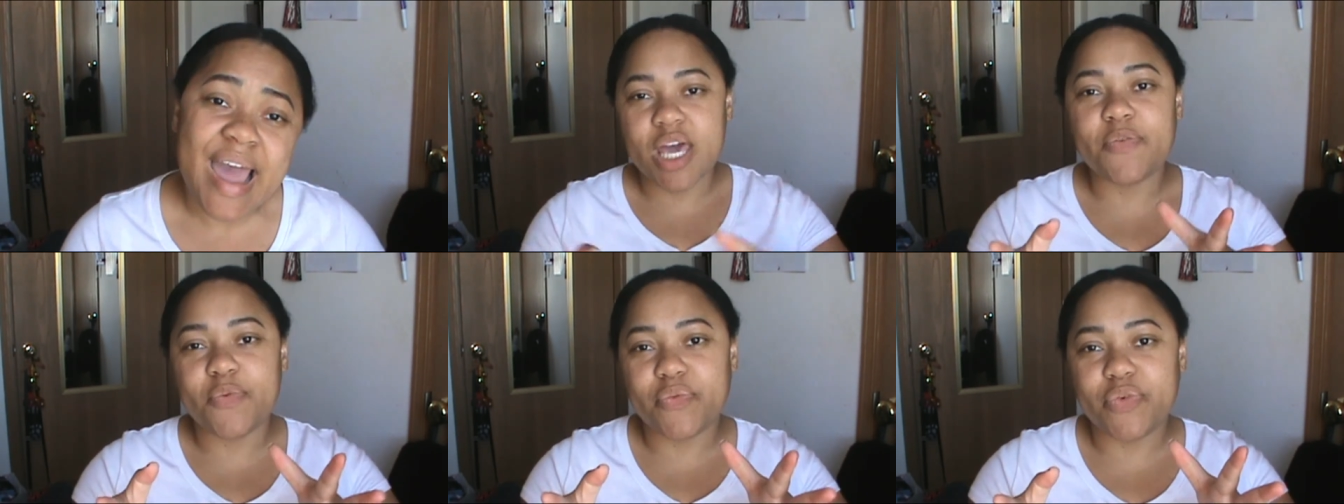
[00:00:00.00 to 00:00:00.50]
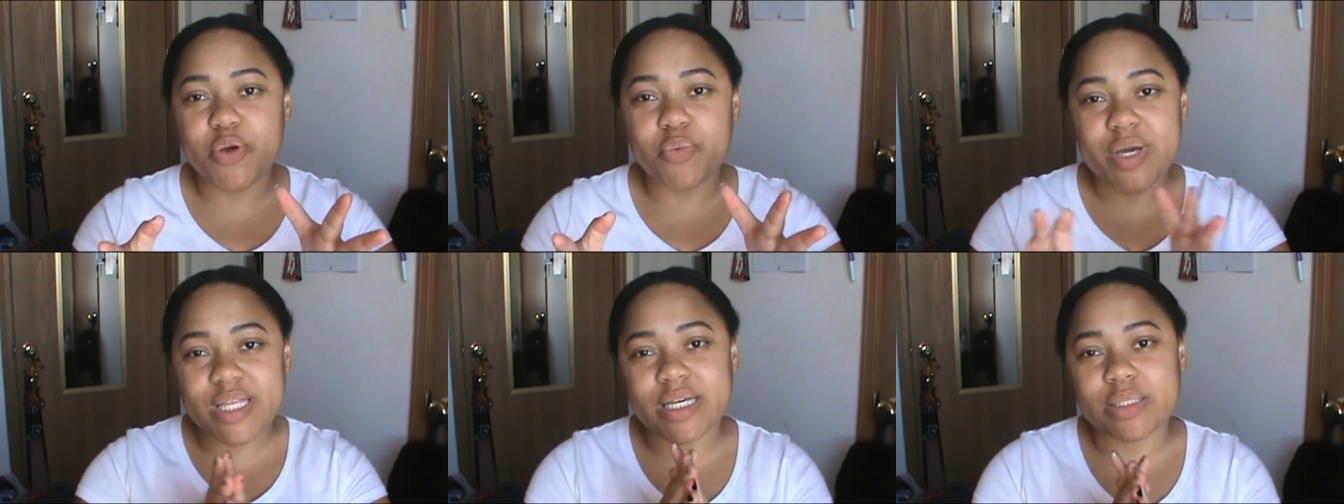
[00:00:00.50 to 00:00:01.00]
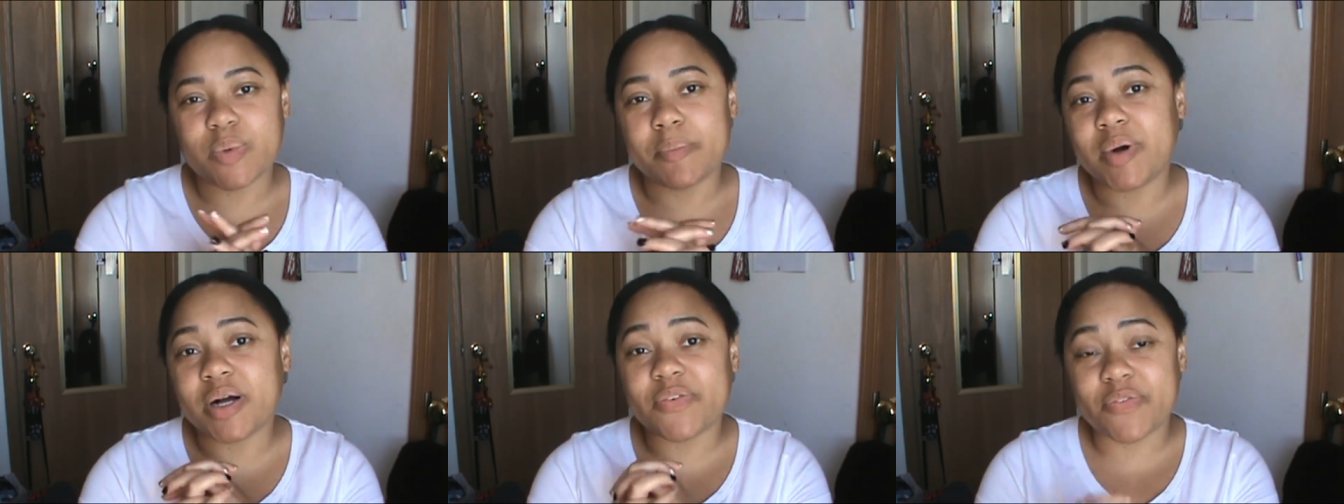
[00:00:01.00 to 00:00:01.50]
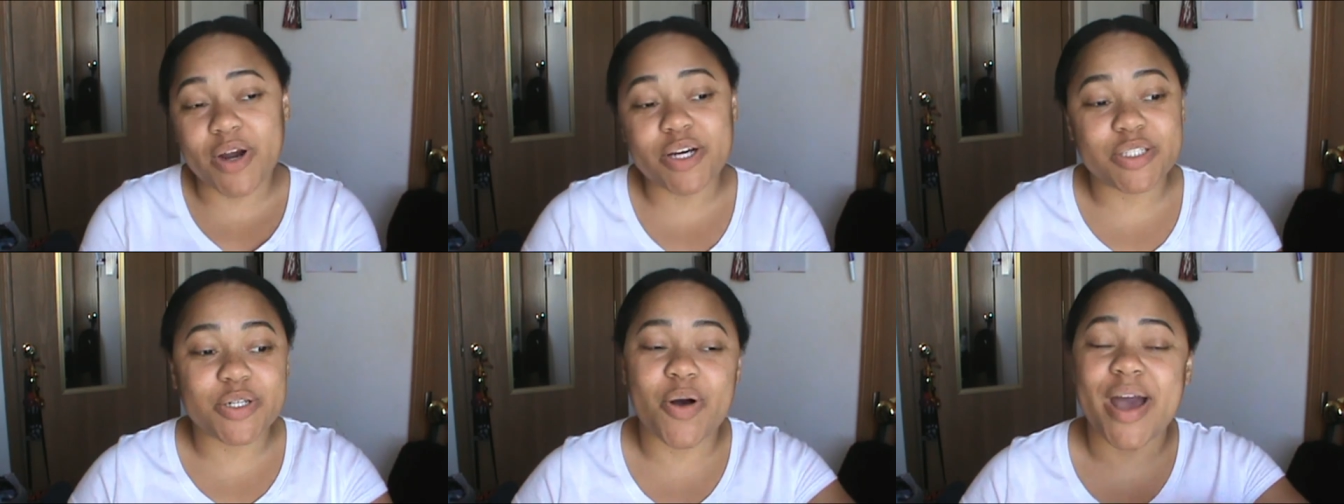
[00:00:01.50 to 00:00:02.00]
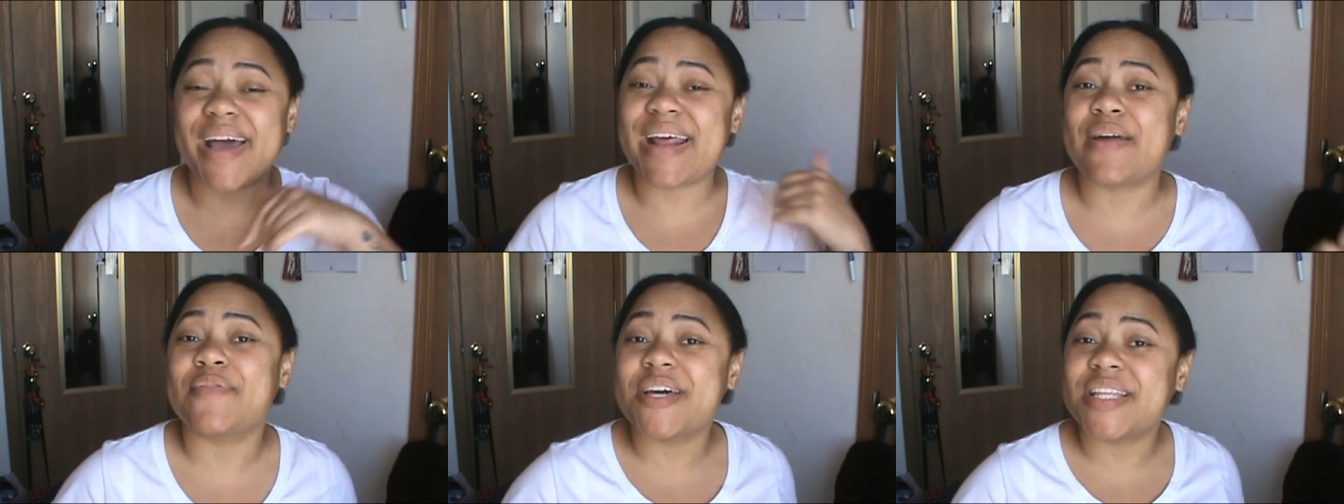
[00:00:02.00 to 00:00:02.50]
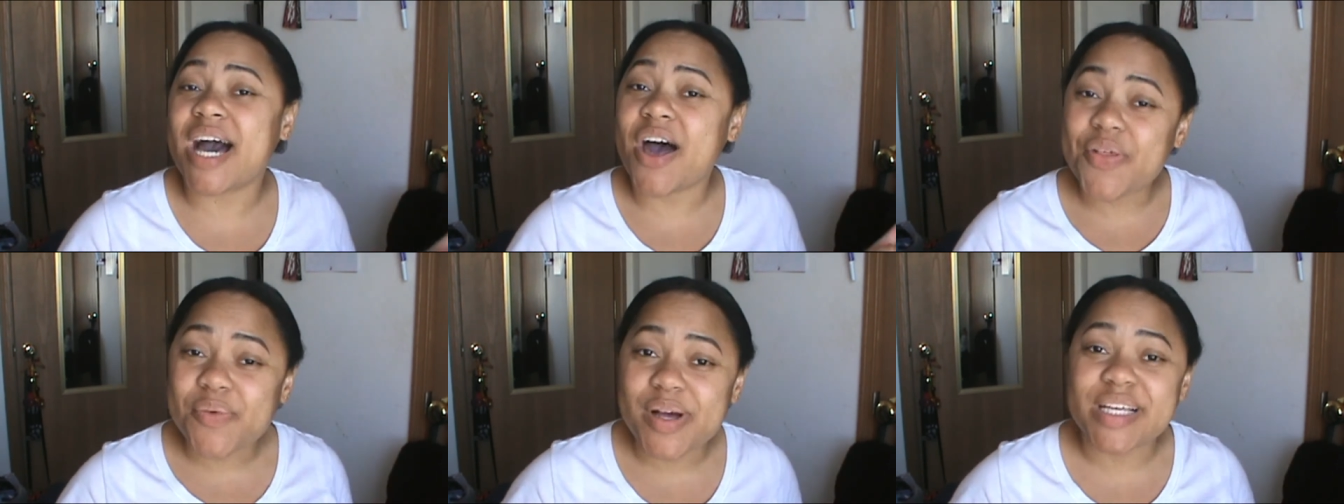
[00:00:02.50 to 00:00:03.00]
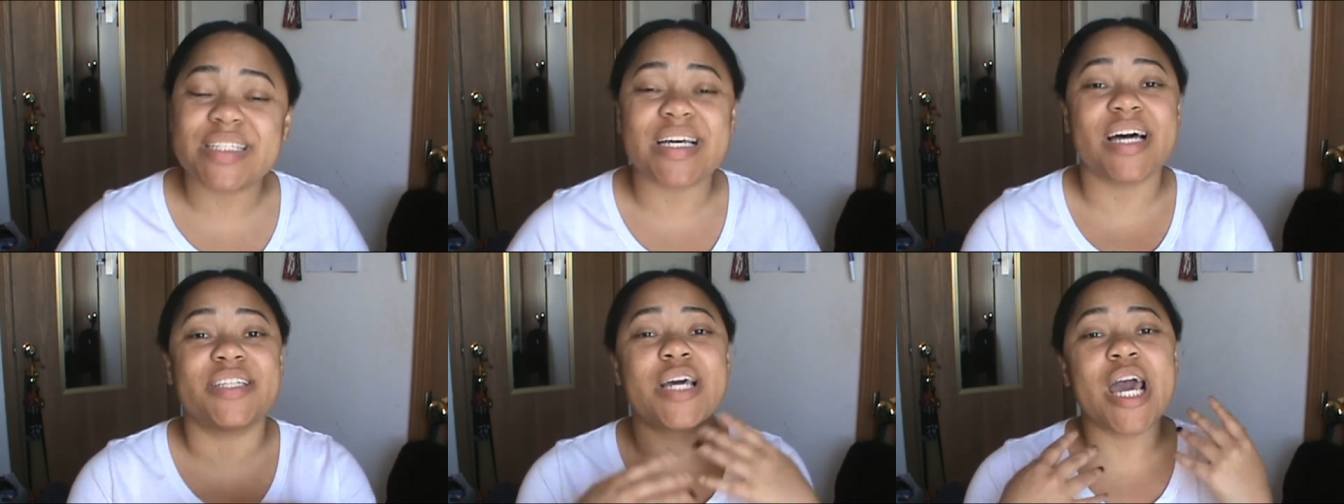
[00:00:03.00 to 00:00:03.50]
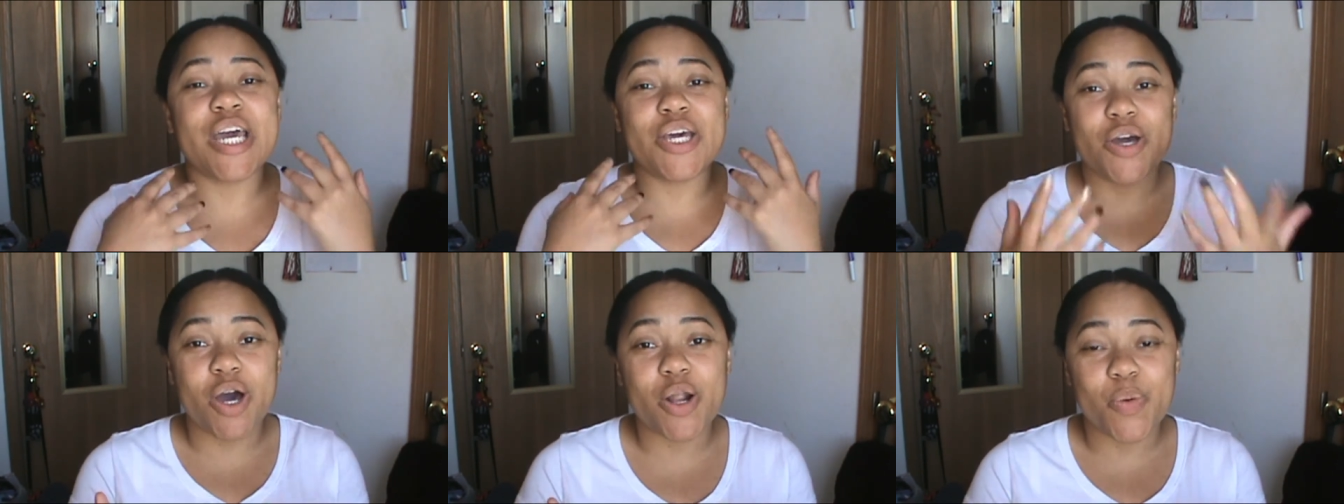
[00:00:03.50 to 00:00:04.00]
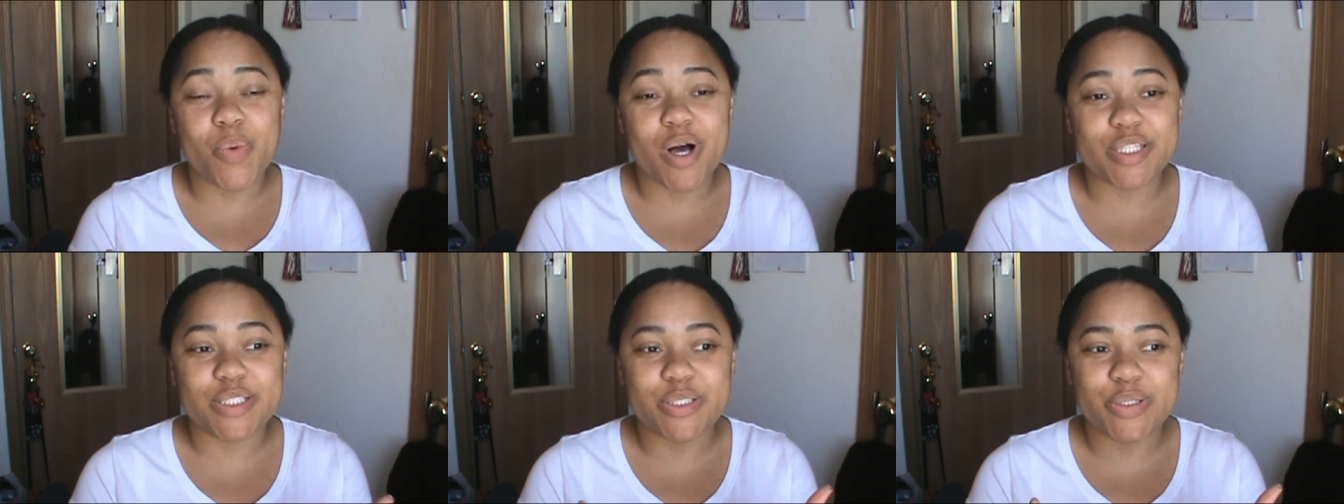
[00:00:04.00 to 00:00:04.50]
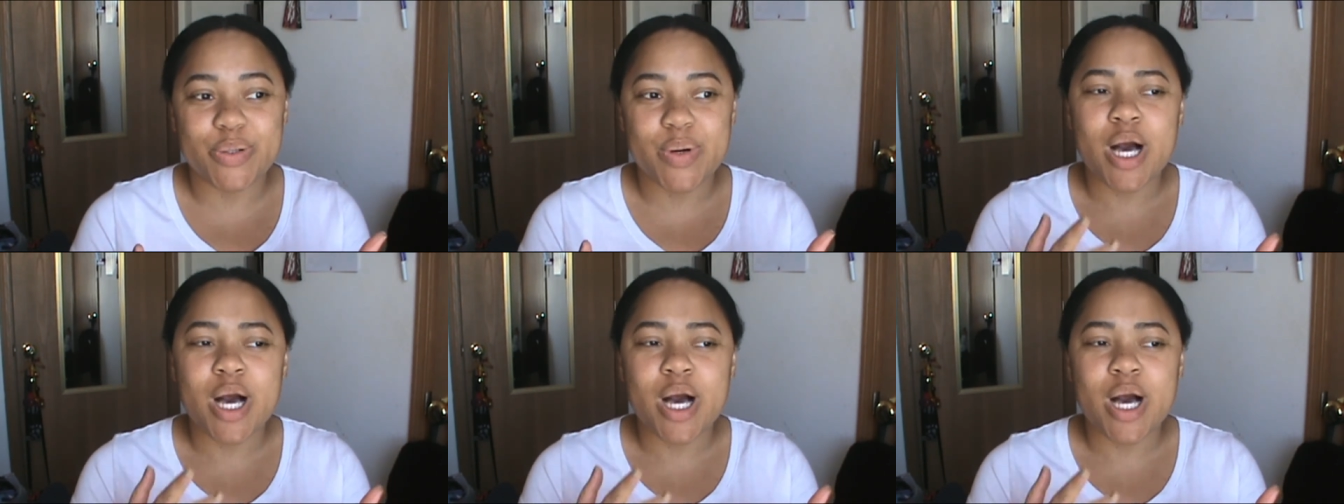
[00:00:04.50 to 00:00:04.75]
If you read this one book first, go ahead and read the other ones, because you're gonna want to